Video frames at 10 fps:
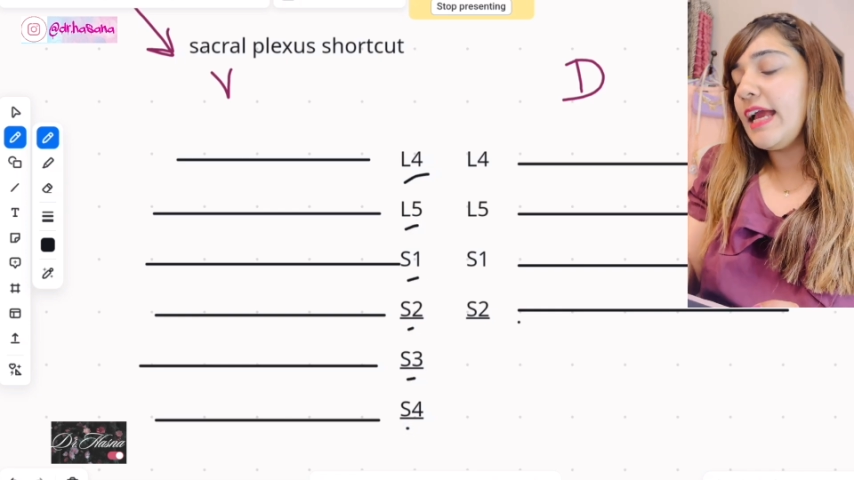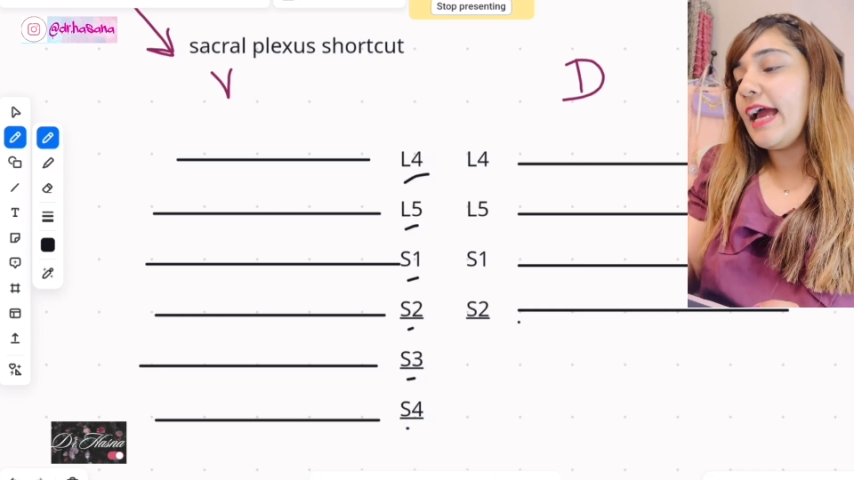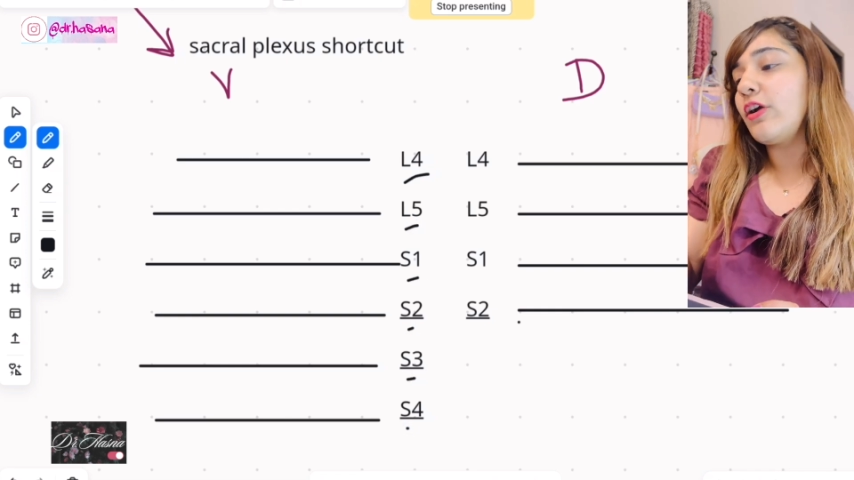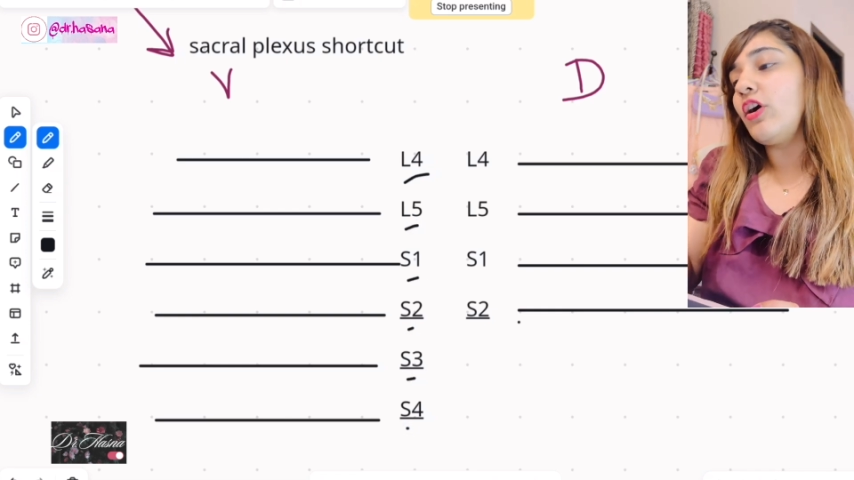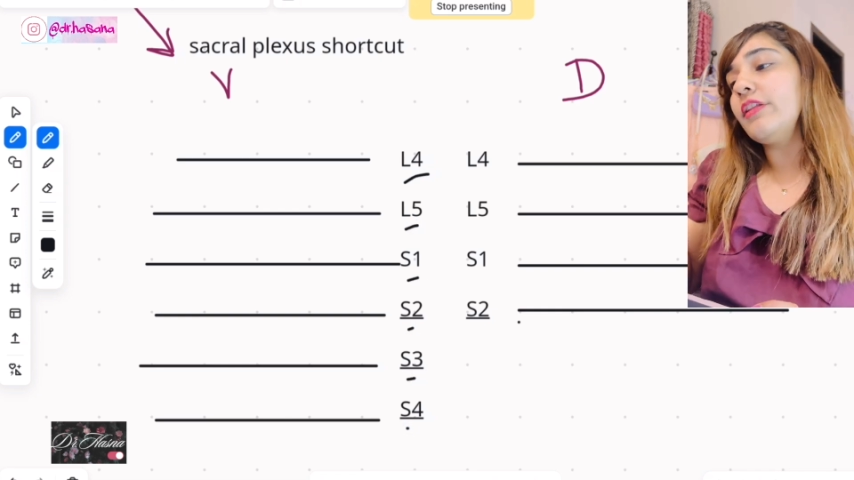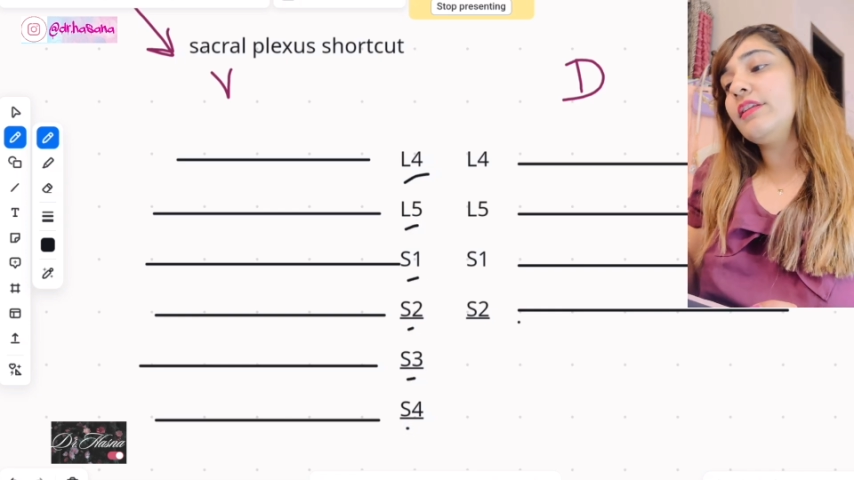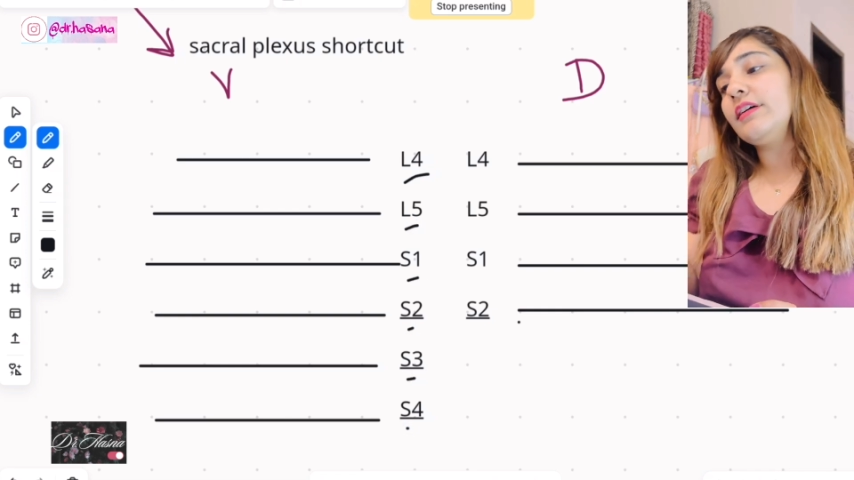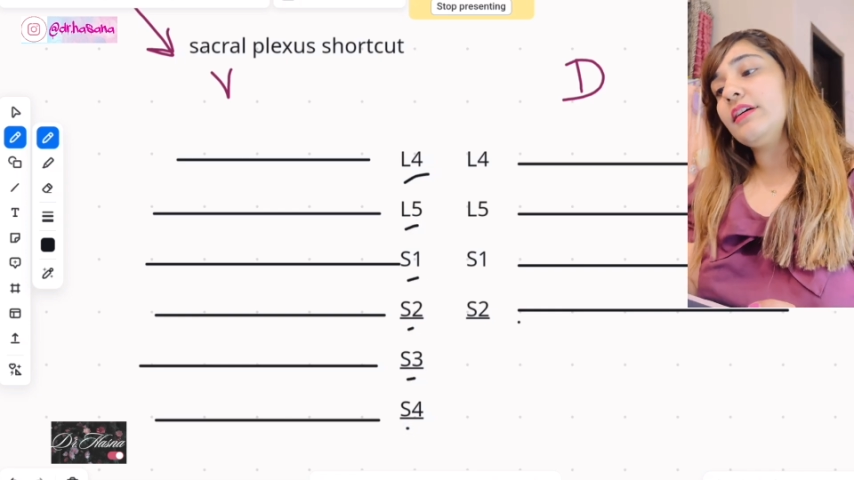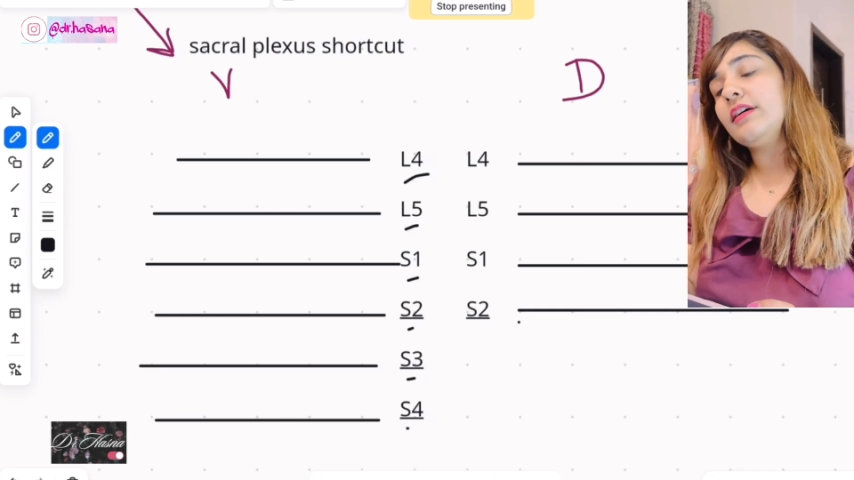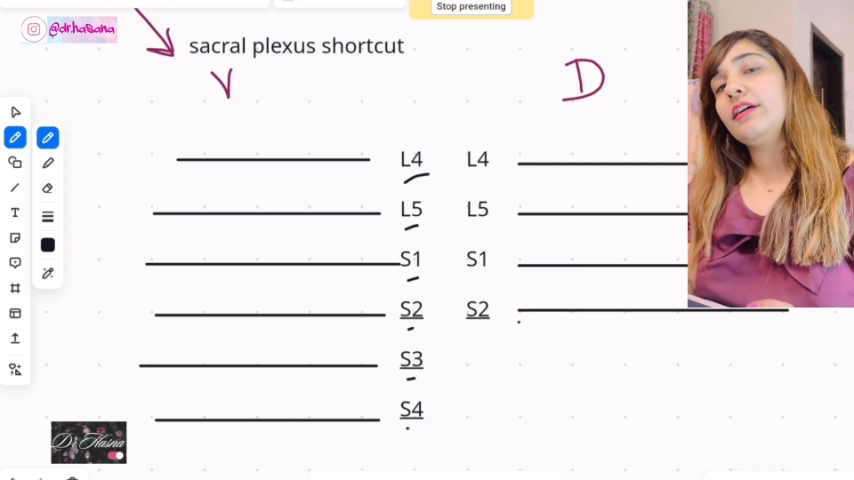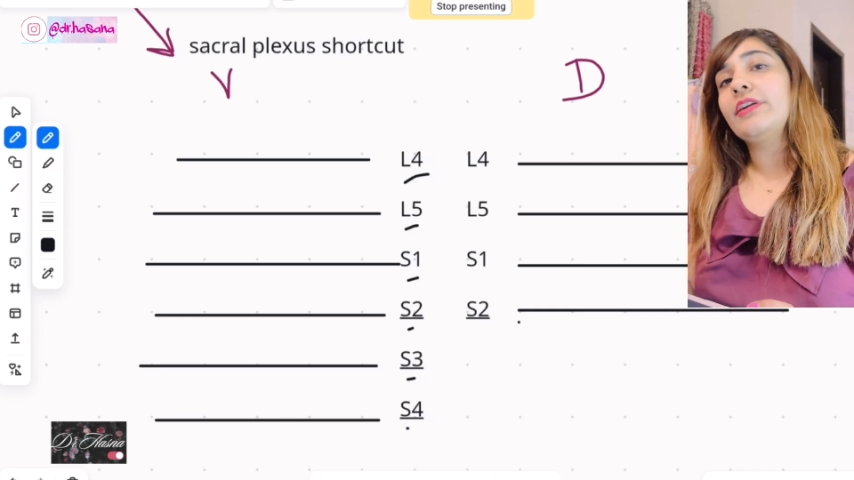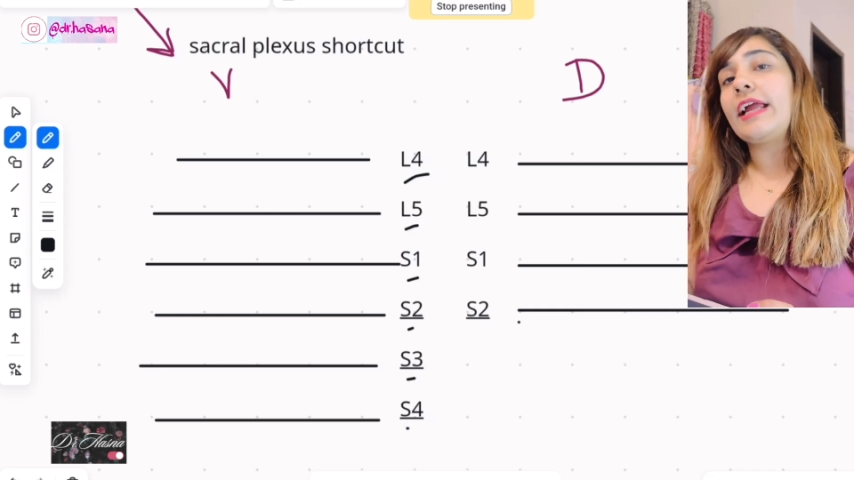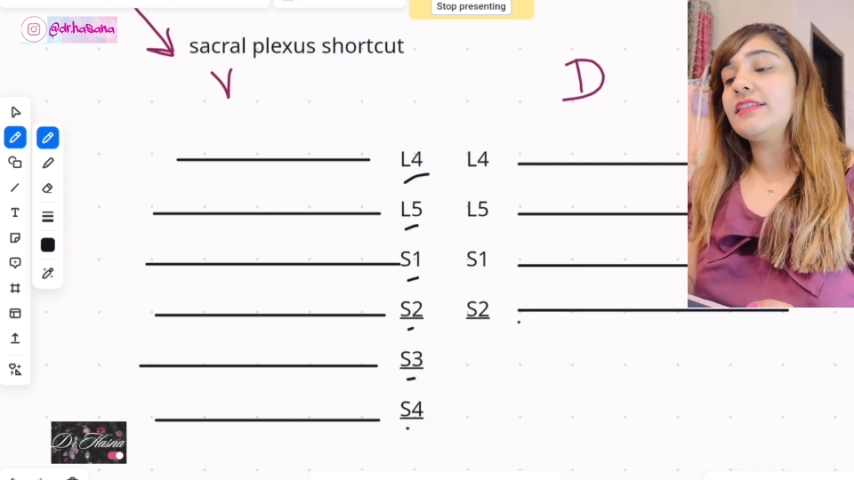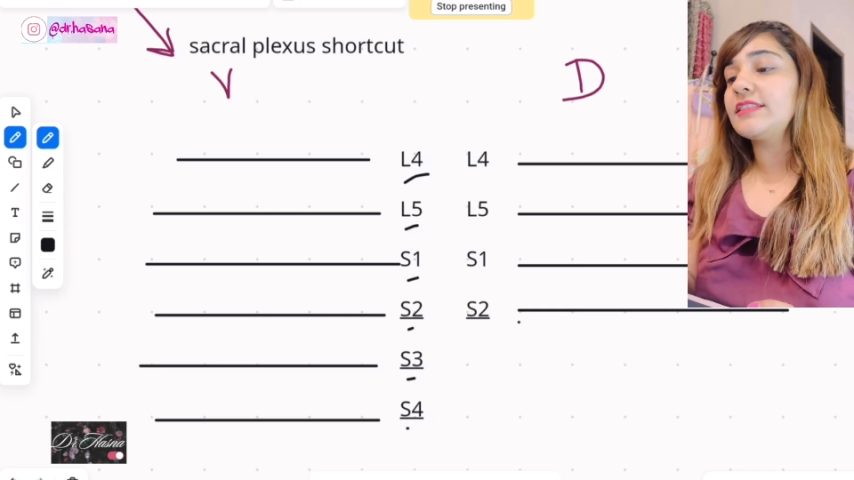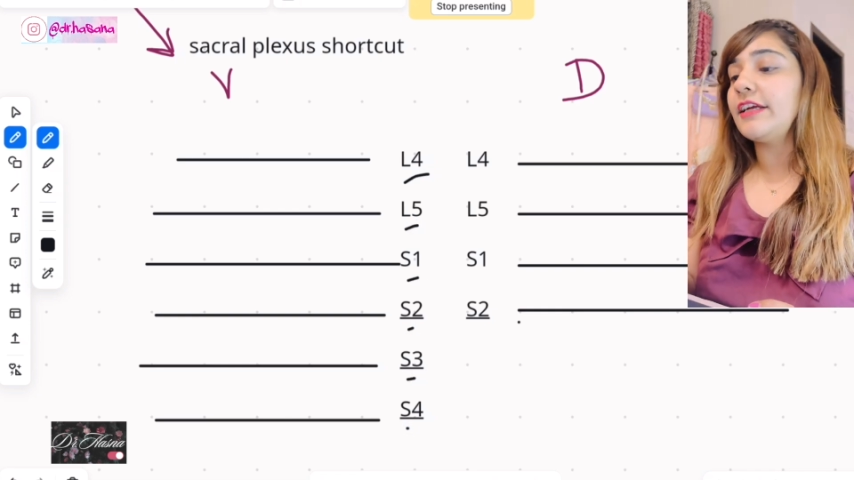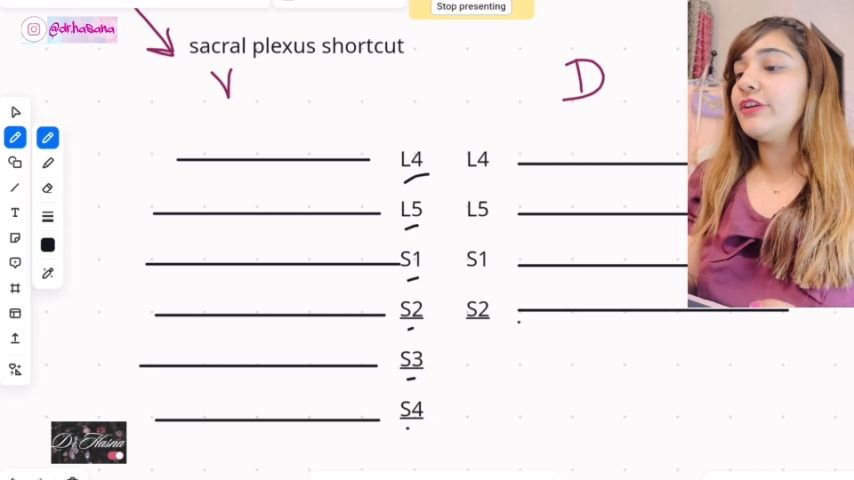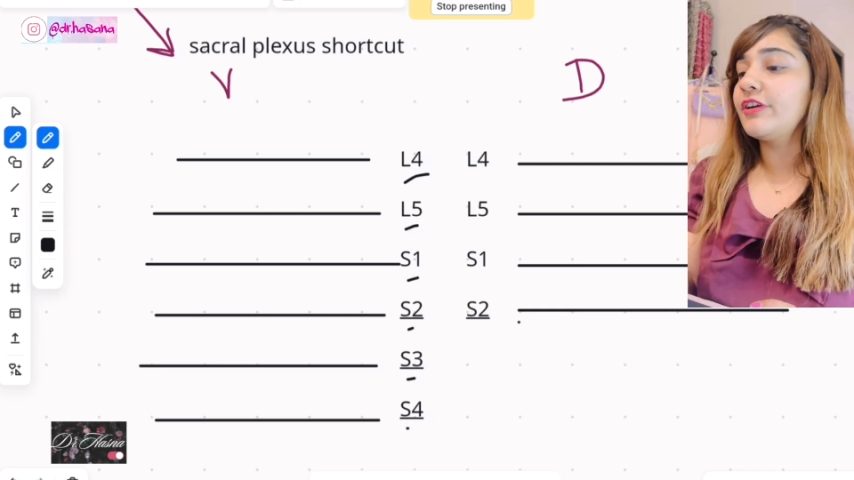and on the right side